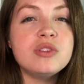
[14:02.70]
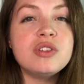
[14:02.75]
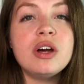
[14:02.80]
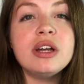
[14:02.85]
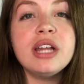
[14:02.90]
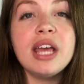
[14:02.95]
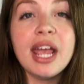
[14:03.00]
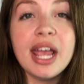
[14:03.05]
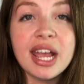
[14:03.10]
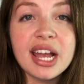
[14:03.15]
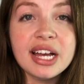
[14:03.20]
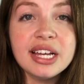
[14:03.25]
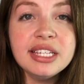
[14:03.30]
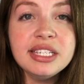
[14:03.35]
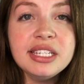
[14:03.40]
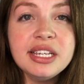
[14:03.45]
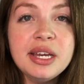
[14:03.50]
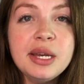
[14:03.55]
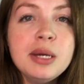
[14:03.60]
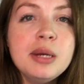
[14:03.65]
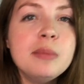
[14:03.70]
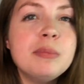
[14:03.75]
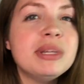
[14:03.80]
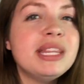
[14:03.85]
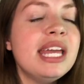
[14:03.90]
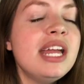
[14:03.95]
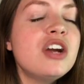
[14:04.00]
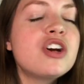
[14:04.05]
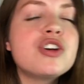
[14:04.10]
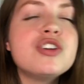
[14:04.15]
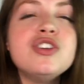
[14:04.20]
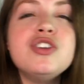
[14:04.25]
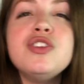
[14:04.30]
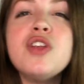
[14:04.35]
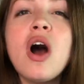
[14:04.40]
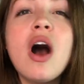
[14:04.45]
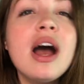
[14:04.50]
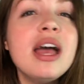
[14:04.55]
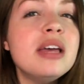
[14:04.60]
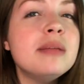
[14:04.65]
on hand, but they are
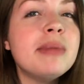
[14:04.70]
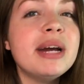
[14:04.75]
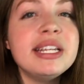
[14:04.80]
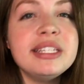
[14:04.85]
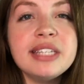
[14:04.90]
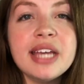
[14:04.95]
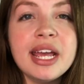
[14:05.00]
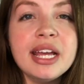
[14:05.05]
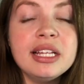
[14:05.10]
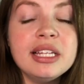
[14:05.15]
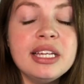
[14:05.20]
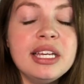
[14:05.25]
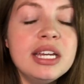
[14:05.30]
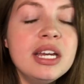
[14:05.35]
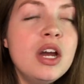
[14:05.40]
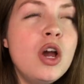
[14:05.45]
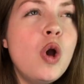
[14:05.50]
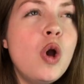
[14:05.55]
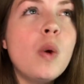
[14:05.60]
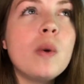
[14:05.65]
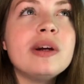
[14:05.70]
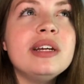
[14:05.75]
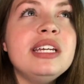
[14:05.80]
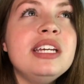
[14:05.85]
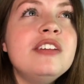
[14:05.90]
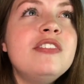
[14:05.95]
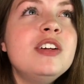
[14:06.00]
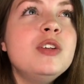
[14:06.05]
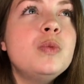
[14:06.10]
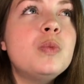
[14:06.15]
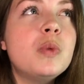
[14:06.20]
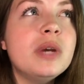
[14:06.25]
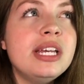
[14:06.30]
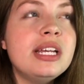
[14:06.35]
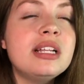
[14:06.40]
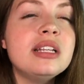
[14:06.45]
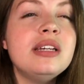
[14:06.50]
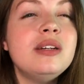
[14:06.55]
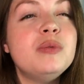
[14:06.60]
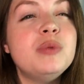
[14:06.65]
not in my daily or even
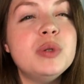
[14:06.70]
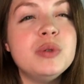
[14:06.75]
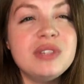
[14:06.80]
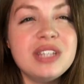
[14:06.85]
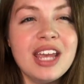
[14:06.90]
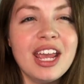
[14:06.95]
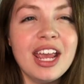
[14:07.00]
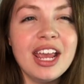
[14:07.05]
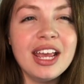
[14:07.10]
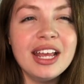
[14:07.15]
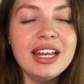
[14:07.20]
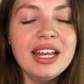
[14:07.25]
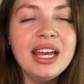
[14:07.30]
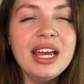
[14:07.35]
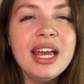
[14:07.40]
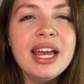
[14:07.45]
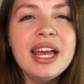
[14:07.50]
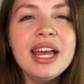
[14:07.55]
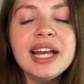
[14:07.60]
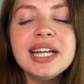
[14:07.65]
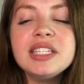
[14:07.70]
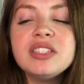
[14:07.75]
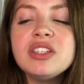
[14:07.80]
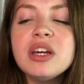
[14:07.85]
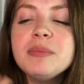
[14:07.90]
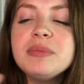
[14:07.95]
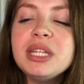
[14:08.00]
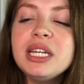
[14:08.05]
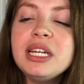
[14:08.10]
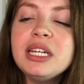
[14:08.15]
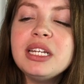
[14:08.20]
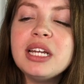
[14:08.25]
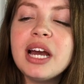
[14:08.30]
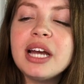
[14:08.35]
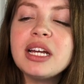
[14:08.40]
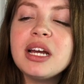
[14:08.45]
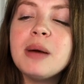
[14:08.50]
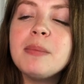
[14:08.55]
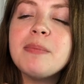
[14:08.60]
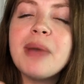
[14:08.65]
weekly routine. It's something I
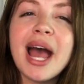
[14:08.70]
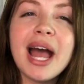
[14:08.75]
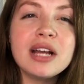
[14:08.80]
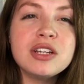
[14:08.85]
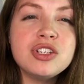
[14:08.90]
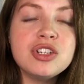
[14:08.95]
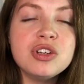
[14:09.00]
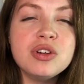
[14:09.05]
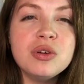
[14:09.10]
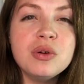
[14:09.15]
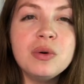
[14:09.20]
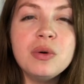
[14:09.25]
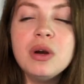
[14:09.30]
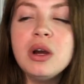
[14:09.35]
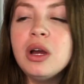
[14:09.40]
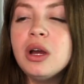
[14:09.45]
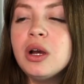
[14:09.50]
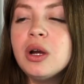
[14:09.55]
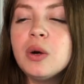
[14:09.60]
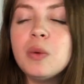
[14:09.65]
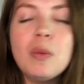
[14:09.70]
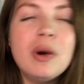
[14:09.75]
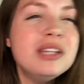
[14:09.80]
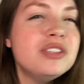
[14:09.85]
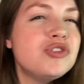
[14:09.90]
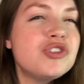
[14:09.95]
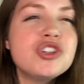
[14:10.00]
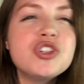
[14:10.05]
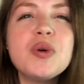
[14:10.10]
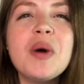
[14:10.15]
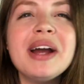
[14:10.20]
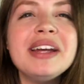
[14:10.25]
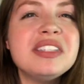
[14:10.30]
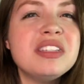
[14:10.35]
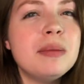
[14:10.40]
come back to once or twice a